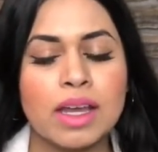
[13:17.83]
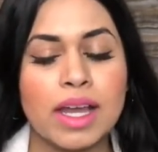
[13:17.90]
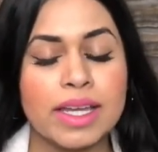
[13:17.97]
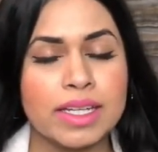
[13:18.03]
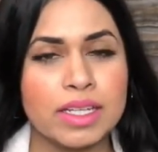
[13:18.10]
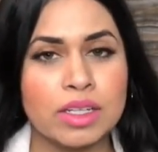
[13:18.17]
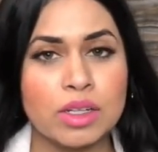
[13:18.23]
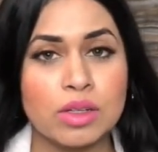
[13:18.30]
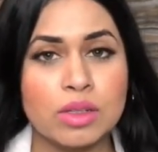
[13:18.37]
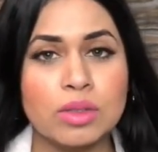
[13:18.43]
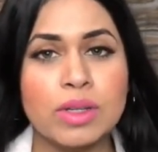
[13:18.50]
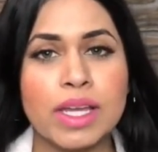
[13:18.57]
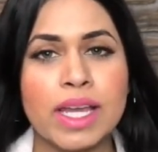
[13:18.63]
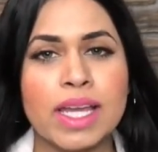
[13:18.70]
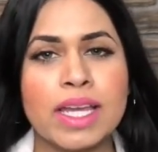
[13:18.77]
I didn't
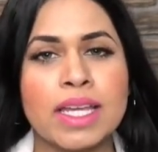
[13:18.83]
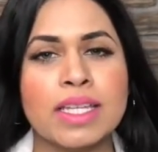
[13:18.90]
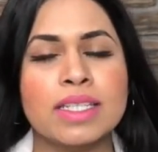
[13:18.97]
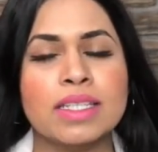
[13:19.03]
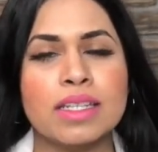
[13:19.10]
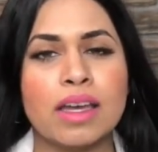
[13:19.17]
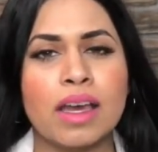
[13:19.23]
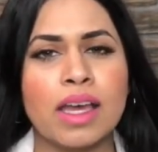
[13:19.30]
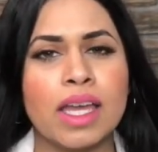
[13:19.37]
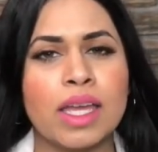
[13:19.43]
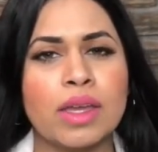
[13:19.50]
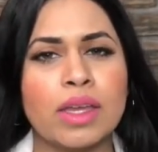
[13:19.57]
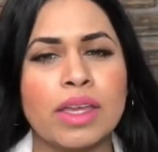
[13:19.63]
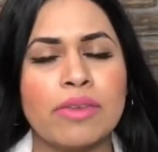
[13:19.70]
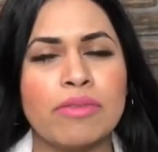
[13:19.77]
know, and
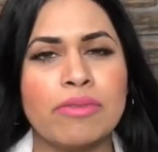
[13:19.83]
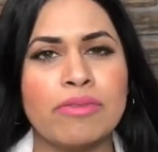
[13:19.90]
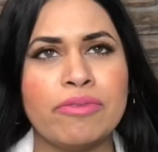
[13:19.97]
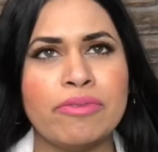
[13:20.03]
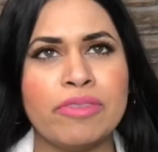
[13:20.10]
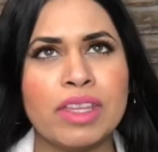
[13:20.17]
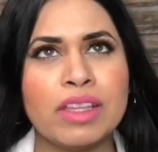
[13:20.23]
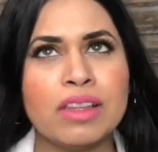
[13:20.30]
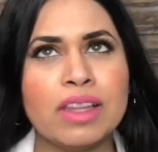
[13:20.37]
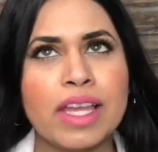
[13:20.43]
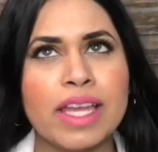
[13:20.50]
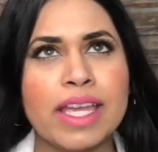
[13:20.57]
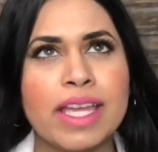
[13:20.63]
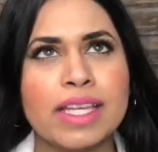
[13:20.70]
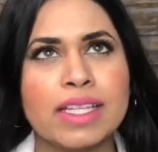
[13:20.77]
I feel
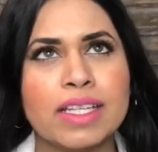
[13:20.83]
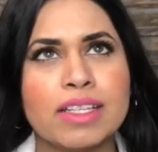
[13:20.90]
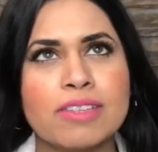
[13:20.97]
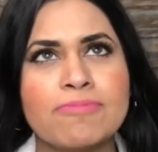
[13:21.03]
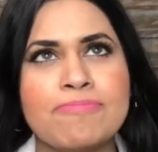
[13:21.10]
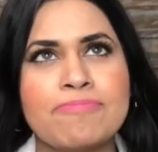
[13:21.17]
like